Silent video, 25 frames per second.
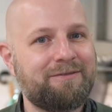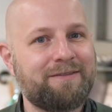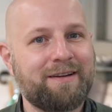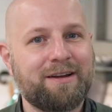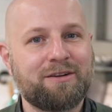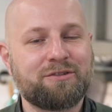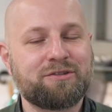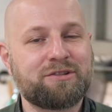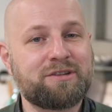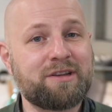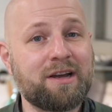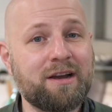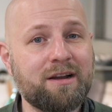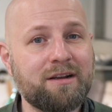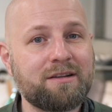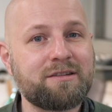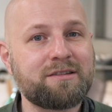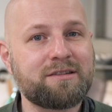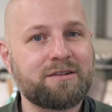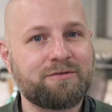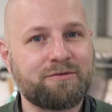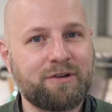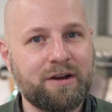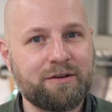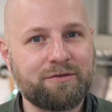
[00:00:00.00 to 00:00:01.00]
found
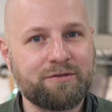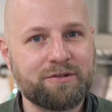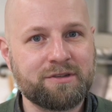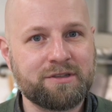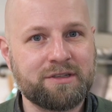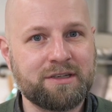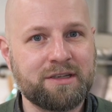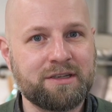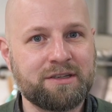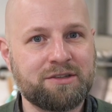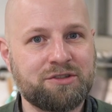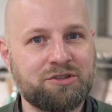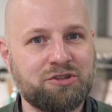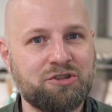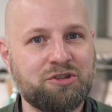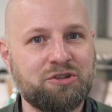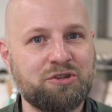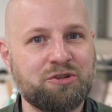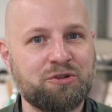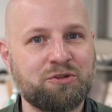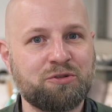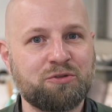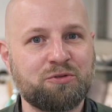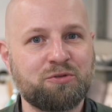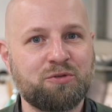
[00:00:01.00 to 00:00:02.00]
tons of references
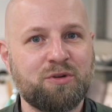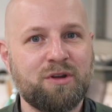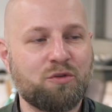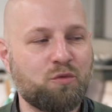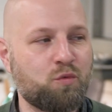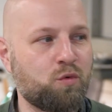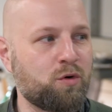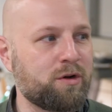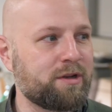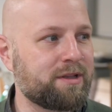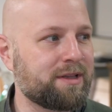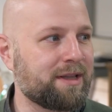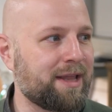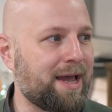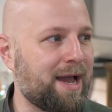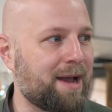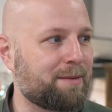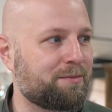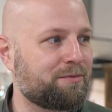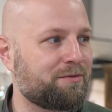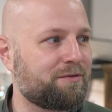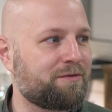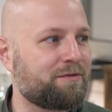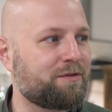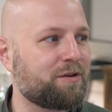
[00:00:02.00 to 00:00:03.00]
to the wood
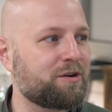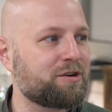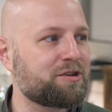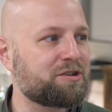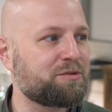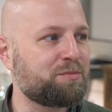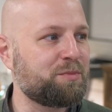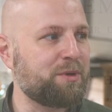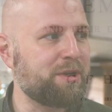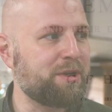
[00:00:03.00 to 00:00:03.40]
lap. First